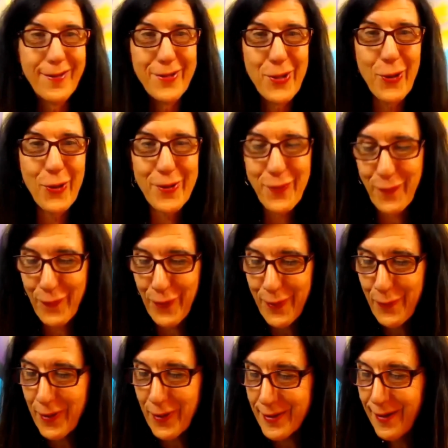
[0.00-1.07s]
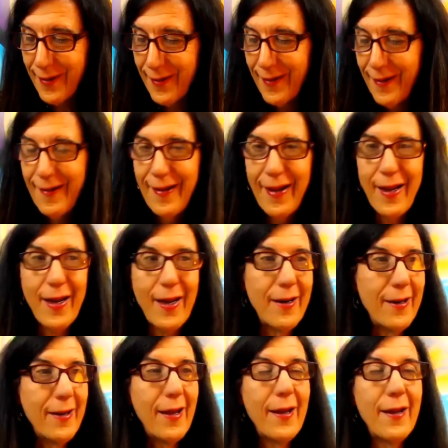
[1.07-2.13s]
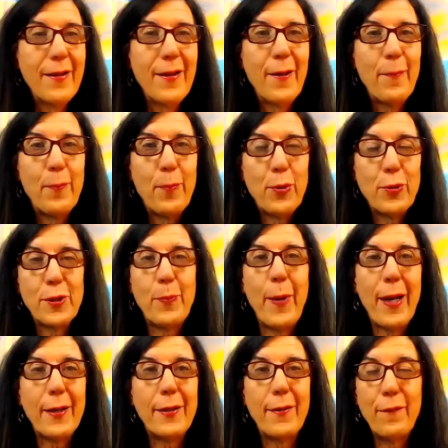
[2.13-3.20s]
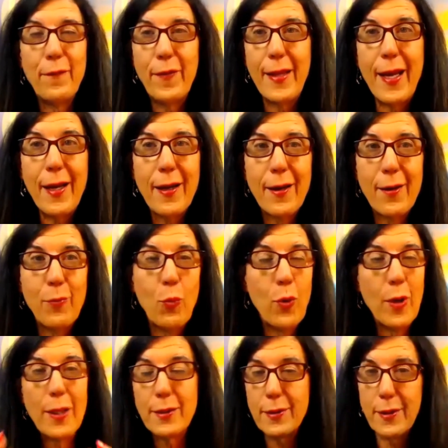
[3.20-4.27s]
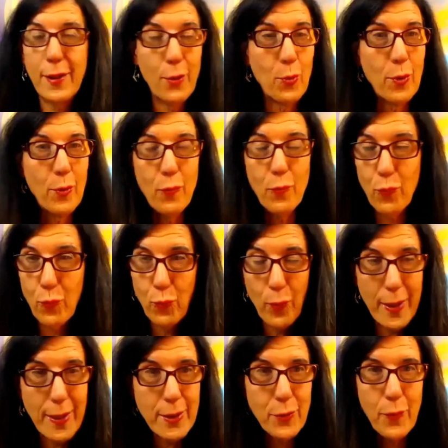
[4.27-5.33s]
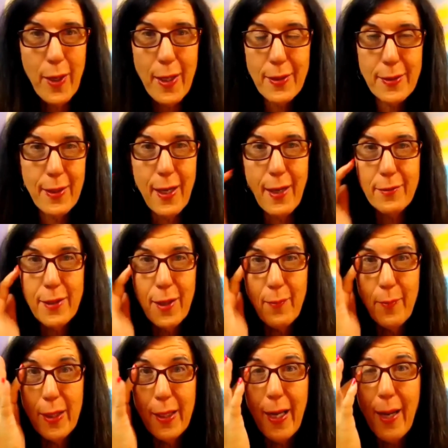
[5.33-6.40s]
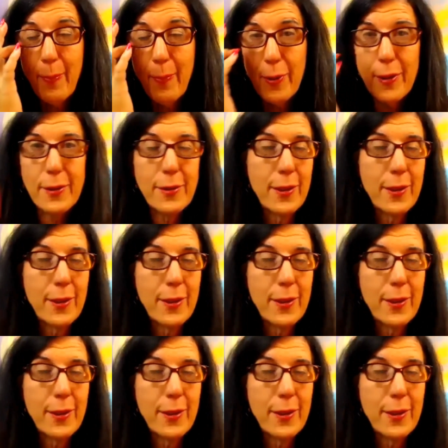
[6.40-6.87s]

George Floyd was, and and the perspective then was there were race riots downtown Minneapolis.